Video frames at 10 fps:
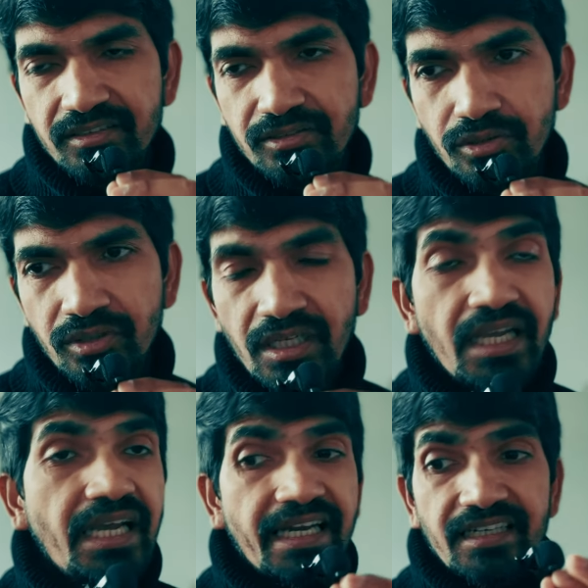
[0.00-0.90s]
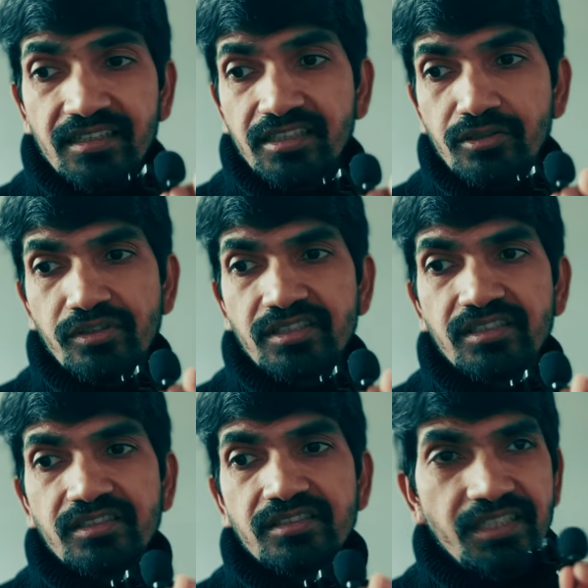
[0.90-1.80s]
So, and another question
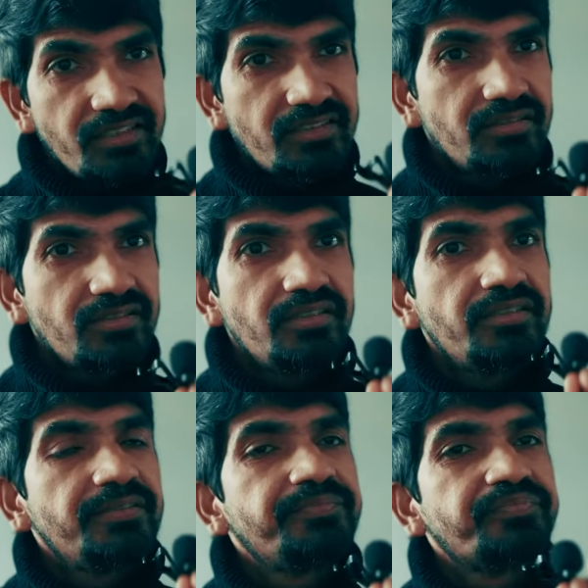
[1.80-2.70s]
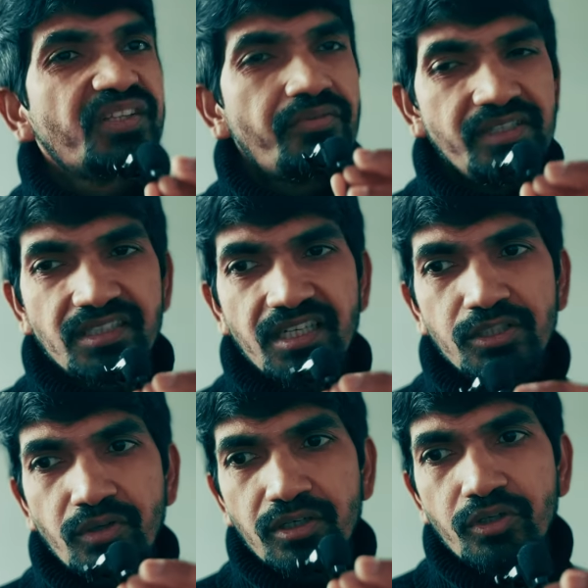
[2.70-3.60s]
is, yes, the visa
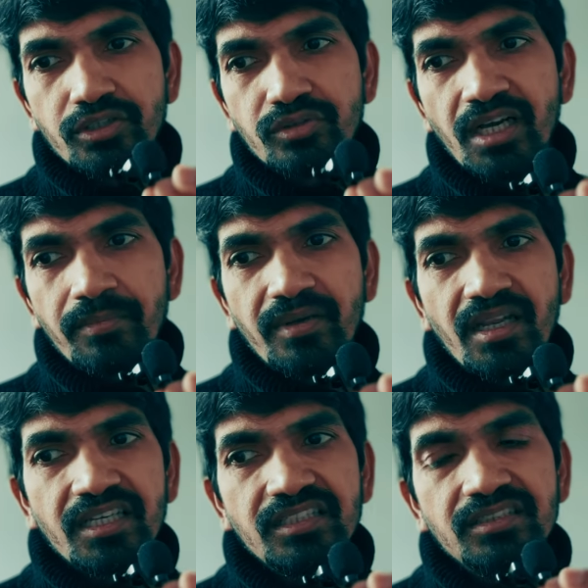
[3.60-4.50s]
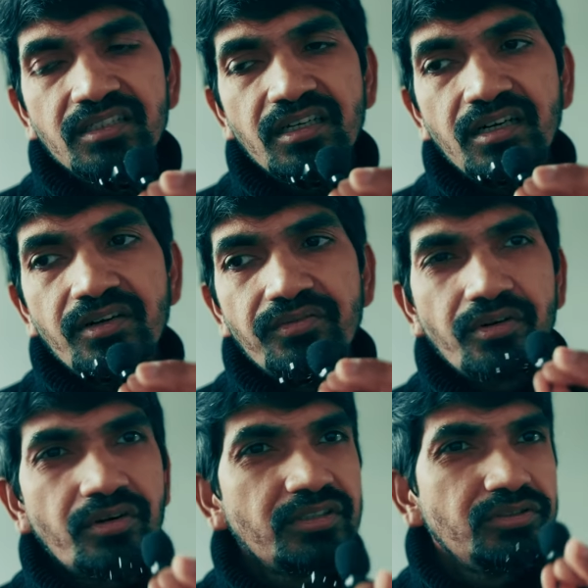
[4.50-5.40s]
you are going to apply
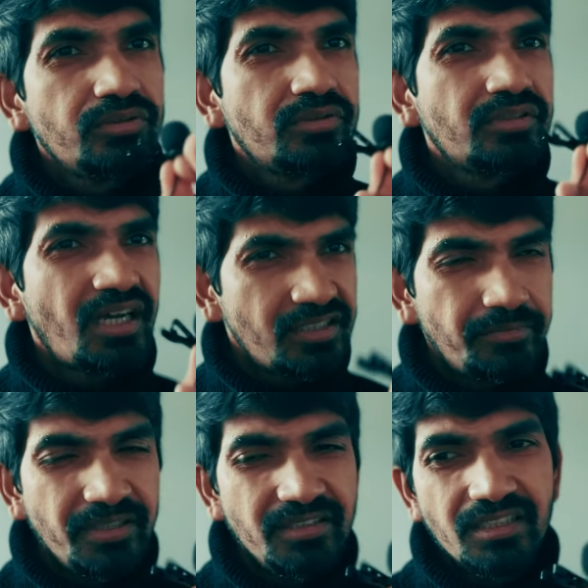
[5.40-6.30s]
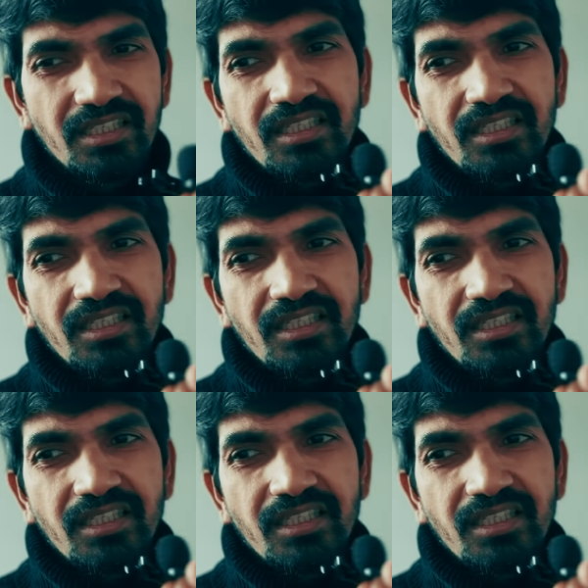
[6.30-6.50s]
for your husband,